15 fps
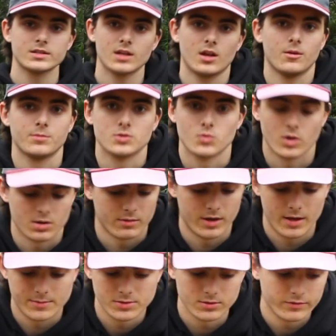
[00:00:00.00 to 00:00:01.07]
setup is one of my
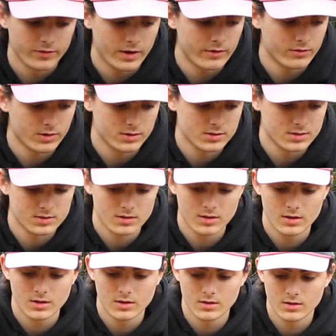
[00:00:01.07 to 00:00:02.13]
absolute favorites.
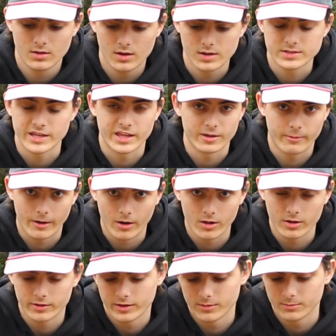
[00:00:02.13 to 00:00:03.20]
I say that about
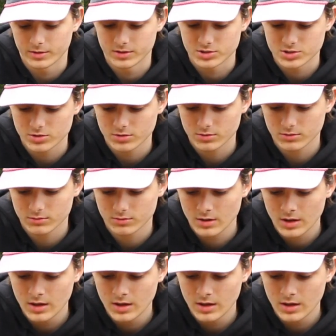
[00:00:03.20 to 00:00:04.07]
all of them, but it's true.